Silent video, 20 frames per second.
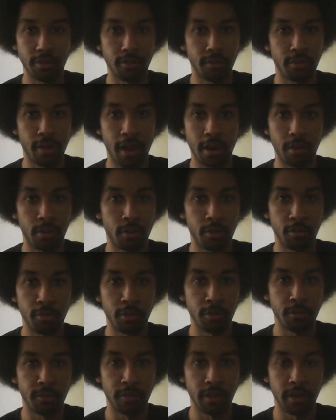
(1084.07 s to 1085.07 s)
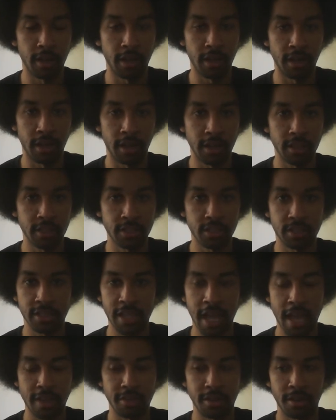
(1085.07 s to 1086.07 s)
through that whole movie, and I just
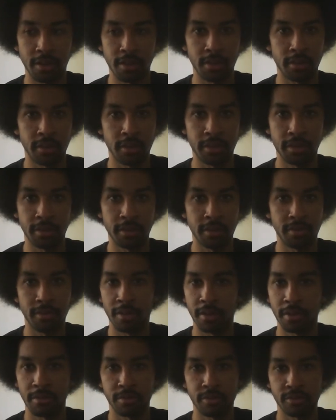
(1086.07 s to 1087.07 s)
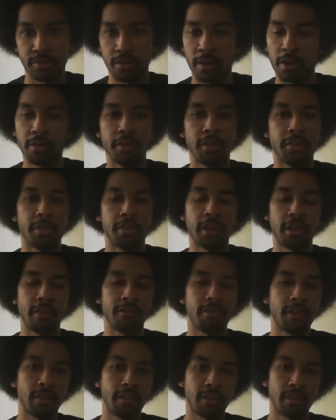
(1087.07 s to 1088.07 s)
sat there and struggled to think of
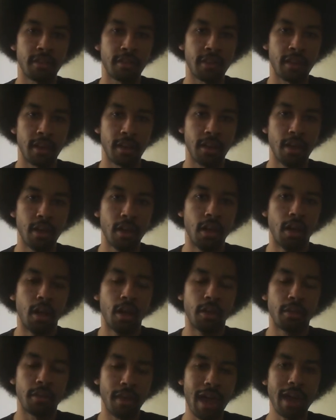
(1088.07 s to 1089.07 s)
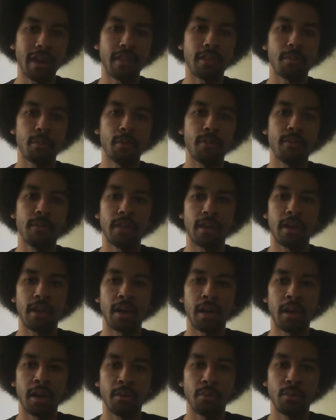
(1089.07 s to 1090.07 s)
things to say. So that is a movie that
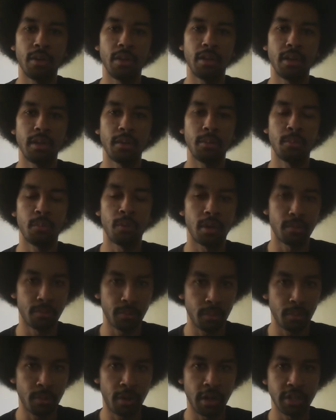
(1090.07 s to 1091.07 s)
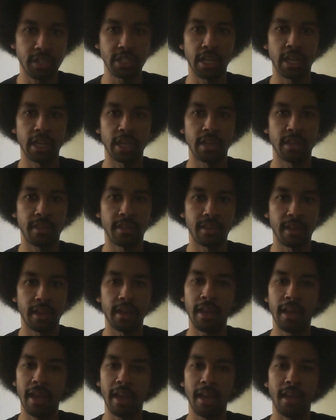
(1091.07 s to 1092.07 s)
I really want to rewatch again and
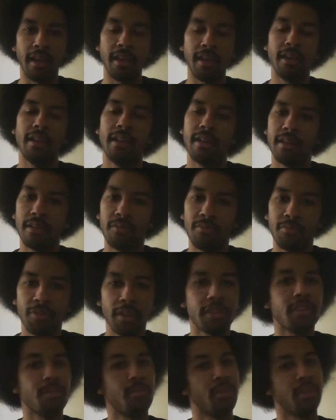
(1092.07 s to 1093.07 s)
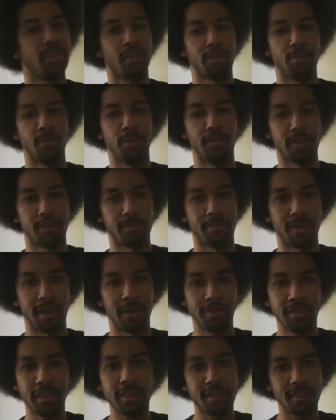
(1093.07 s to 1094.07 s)
say, hey, this is what this movie's
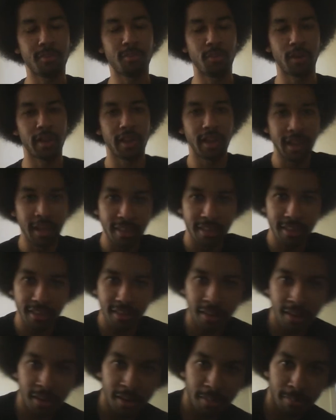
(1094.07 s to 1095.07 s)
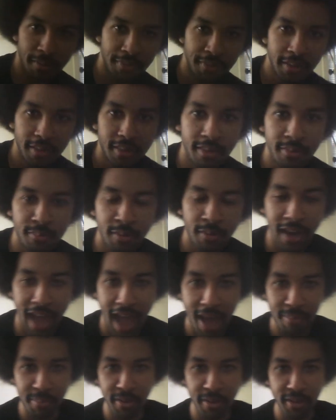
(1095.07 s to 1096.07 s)
about. This is what it's all about. This is what
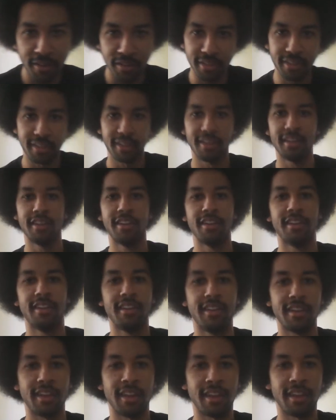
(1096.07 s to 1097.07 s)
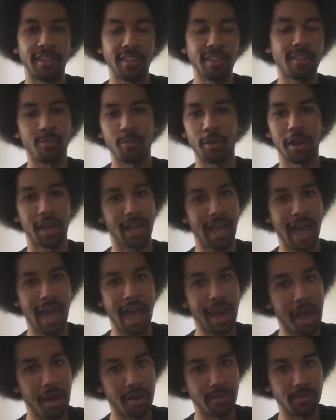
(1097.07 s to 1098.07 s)
happens, and this is what I
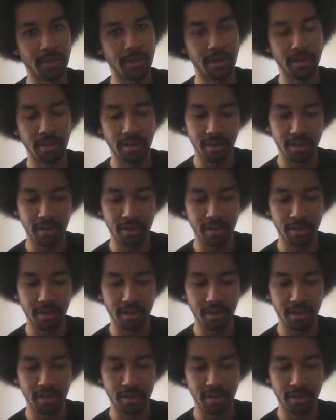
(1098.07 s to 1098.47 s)
got out of it.